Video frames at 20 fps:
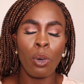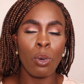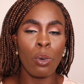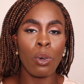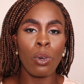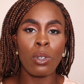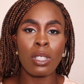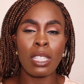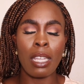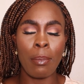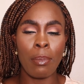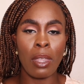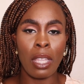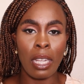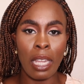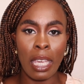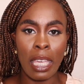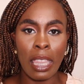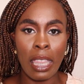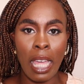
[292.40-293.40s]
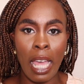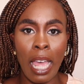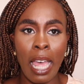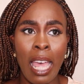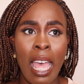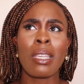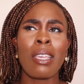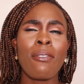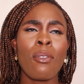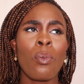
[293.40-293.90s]
or something like that.
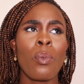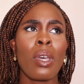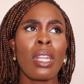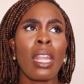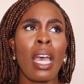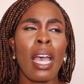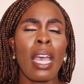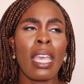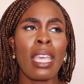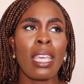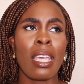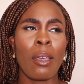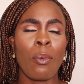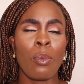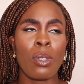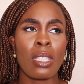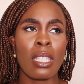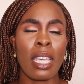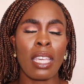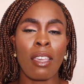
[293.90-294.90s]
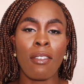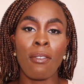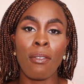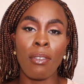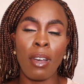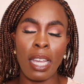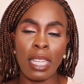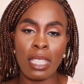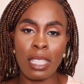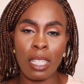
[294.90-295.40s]
Even when I was like
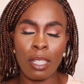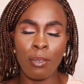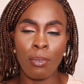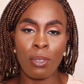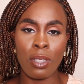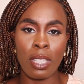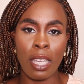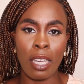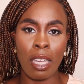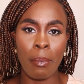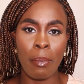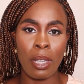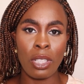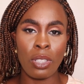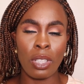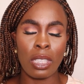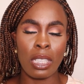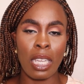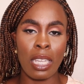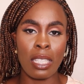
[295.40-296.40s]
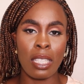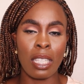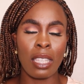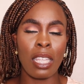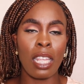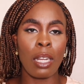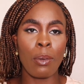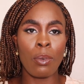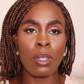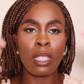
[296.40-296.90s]
invited for psychometric testing,
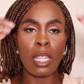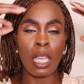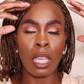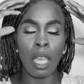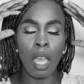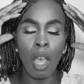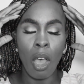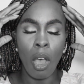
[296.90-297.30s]
then it was like,